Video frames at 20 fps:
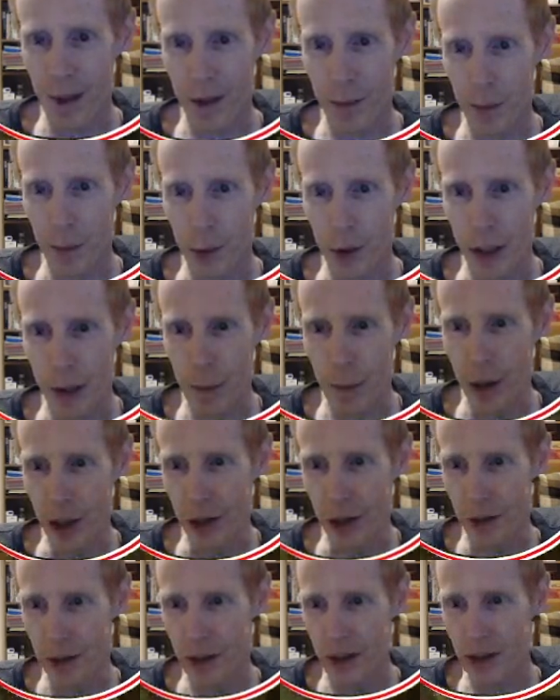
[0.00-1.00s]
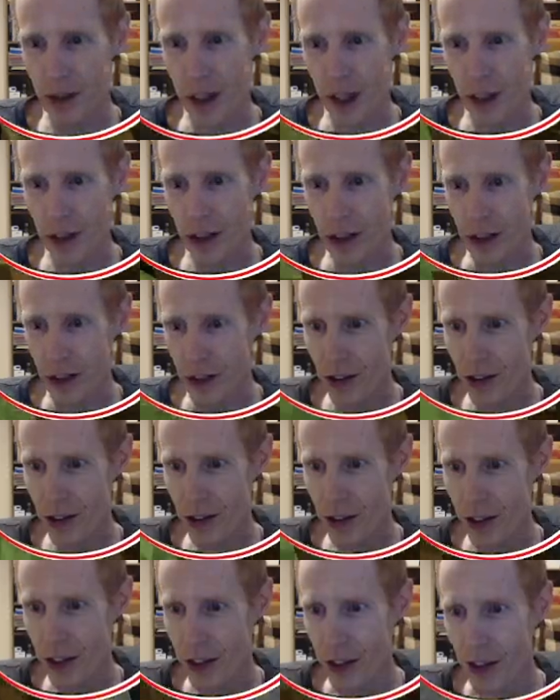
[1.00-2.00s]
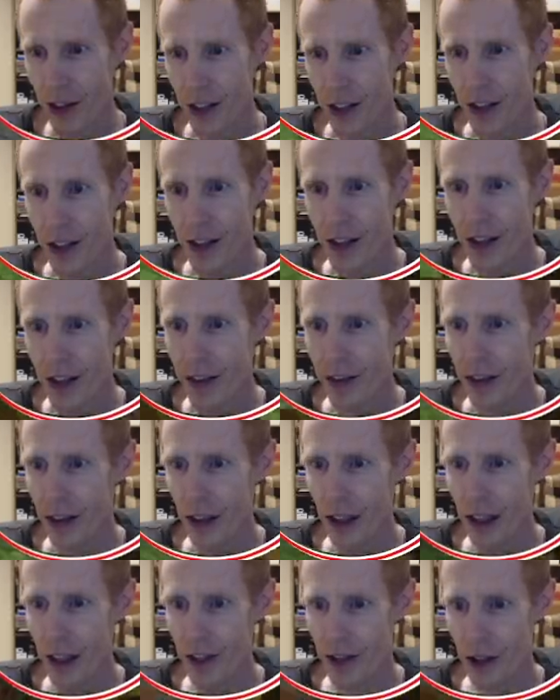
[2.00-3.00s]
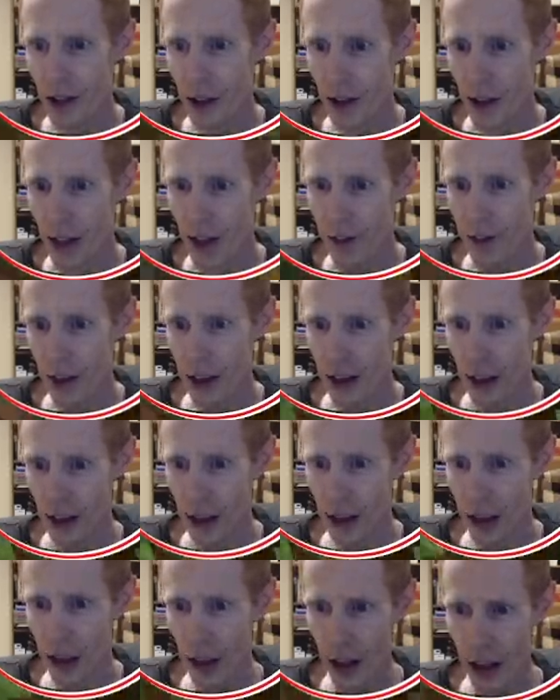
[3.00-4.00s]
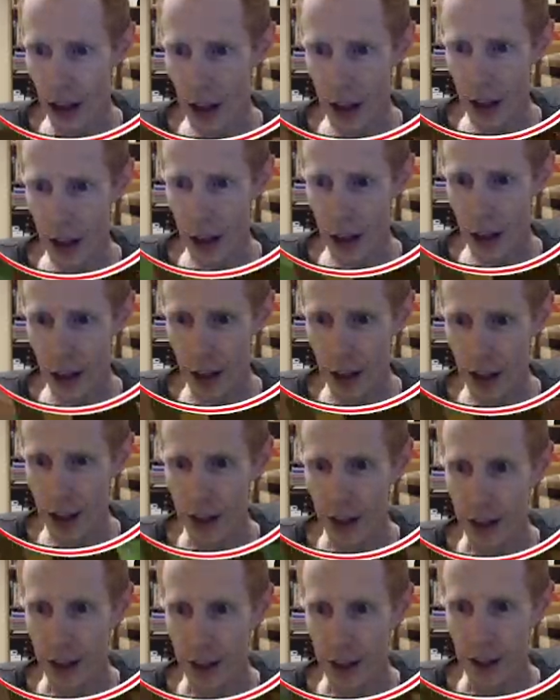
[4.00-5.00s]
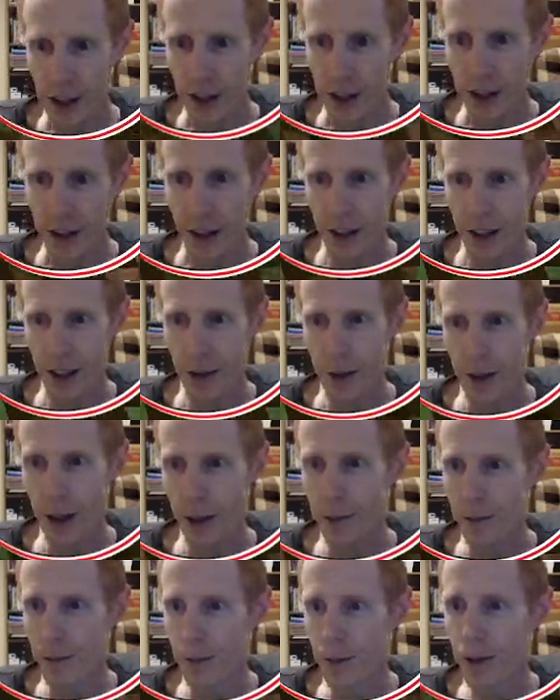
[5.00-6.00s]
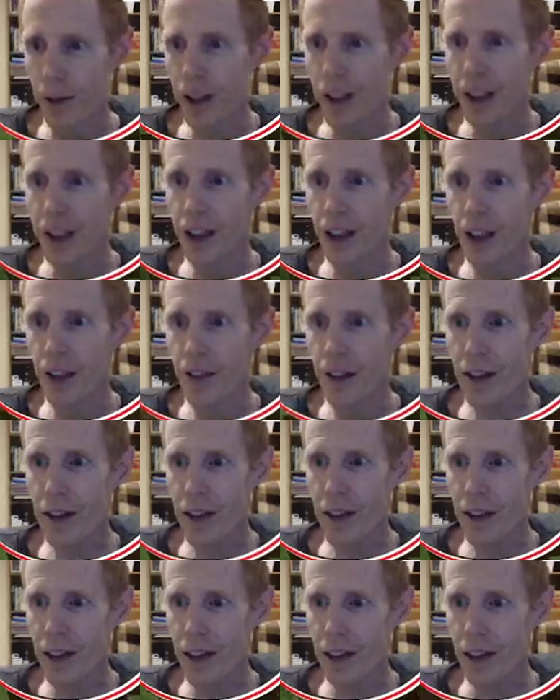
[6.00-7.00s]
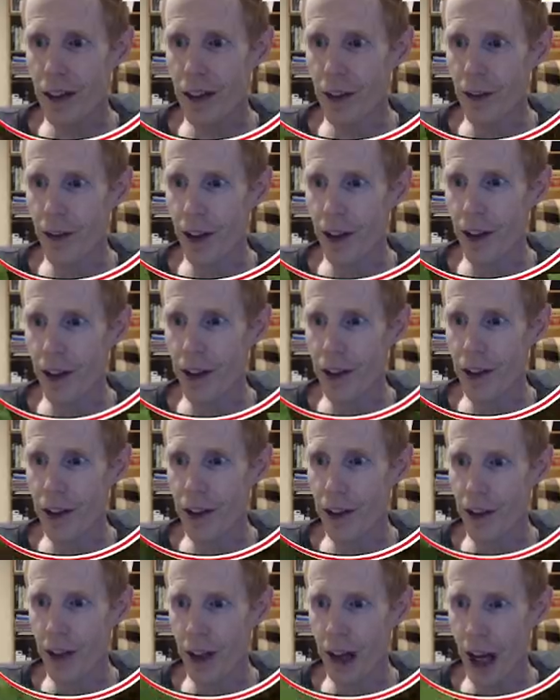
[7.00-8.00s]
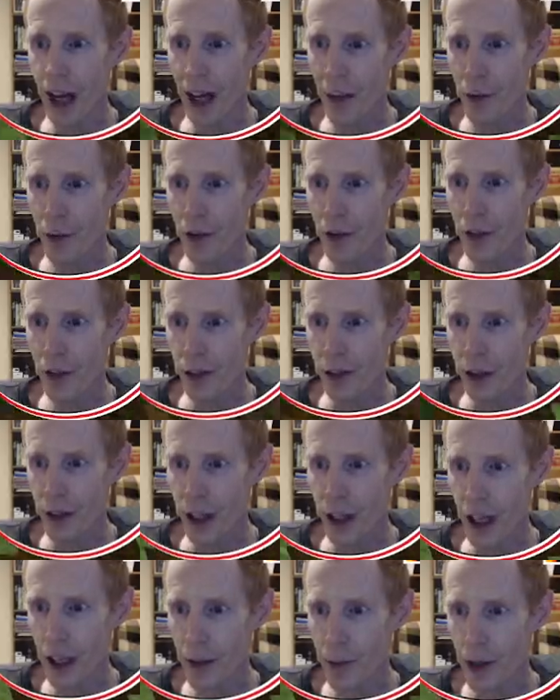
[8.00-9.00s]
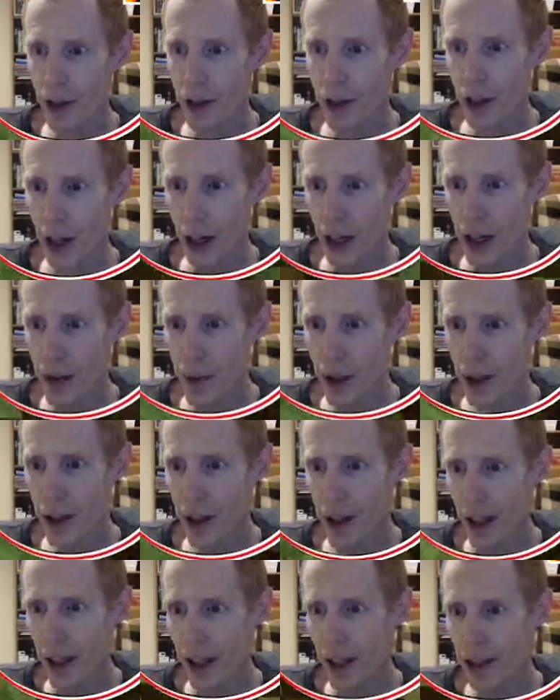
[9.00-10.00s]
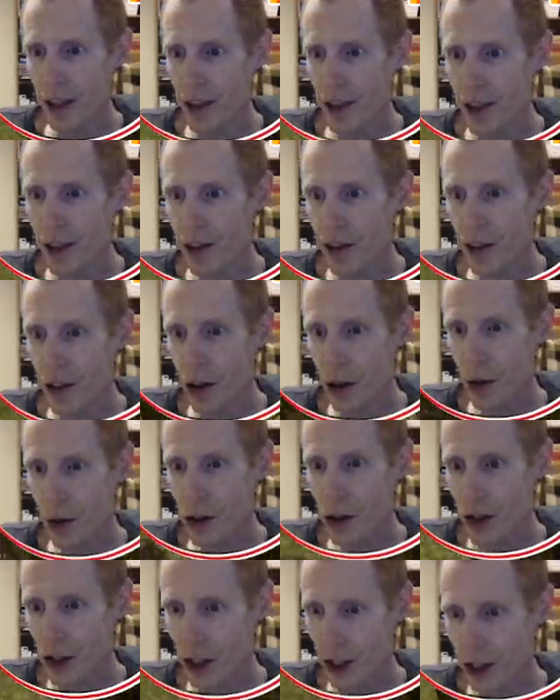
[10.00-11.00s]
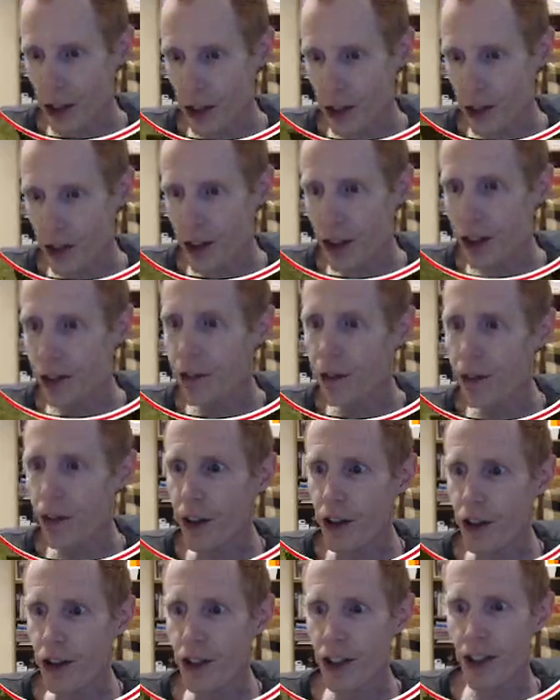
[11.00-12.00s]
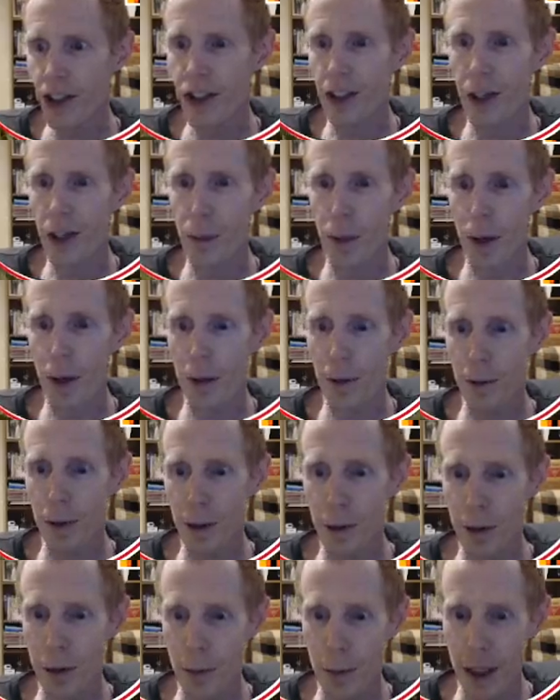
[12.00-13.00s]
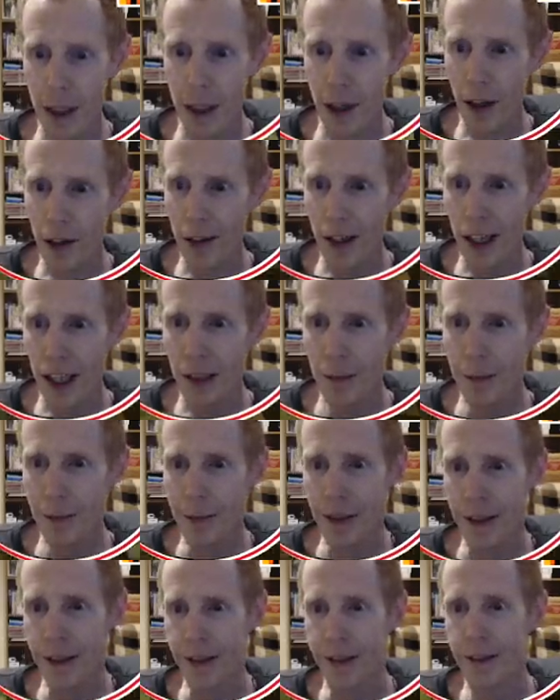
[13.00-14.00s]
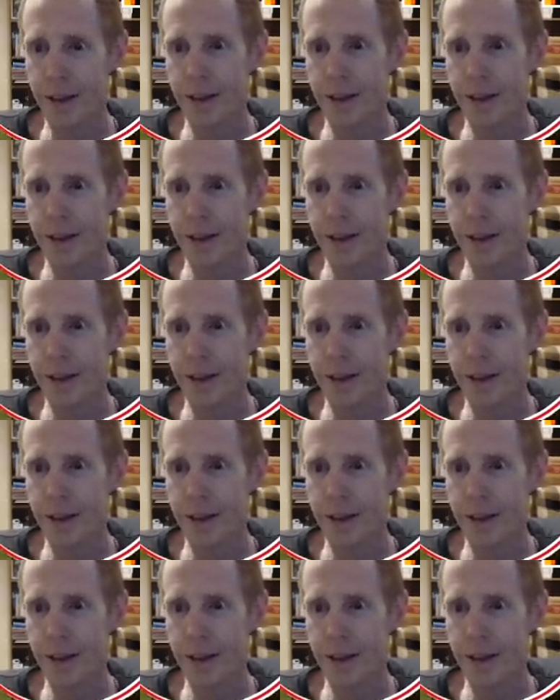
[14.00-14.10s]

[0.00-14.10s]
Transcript: pre-built structures. So let's go have a look. I'm really nervous to do it with absolute garbage armor and no shield. With a shield I probably would be alright, but